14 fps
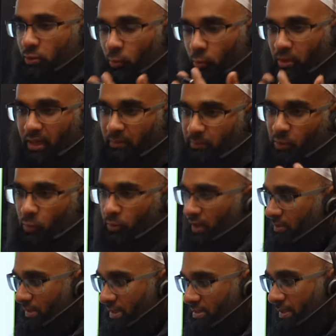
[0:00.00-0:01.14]
al-Quran bil
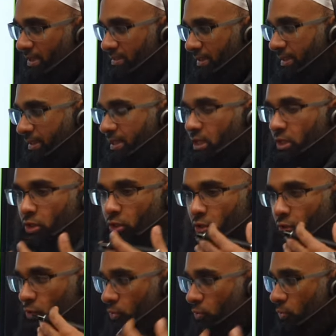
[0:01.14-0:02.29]
Quran means basically
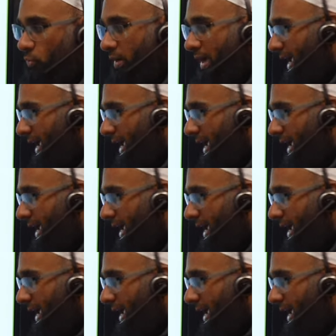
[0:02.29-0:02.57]
you